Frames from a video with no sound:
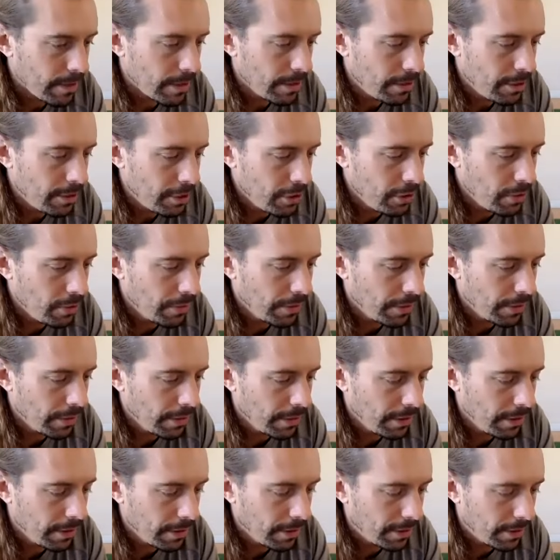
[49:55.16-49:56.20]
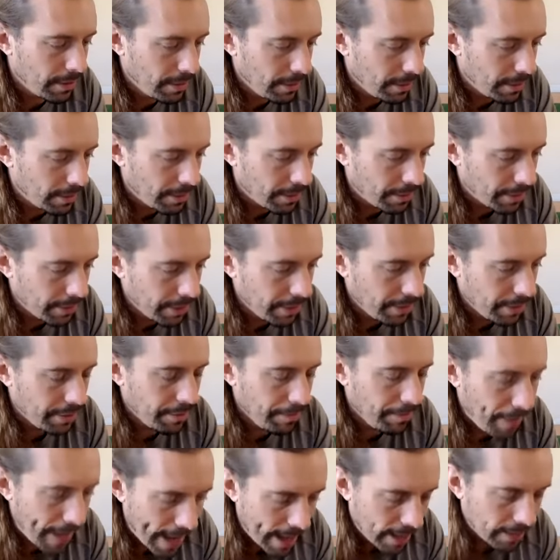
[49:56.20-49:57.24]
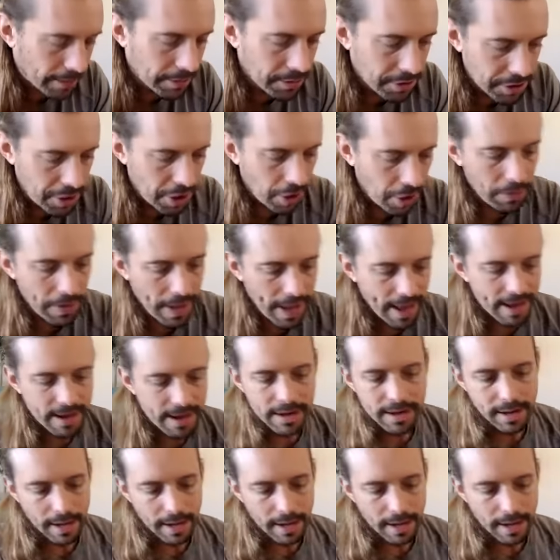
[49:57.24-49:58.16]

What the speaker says: So, you know, you're in your balance. Don't end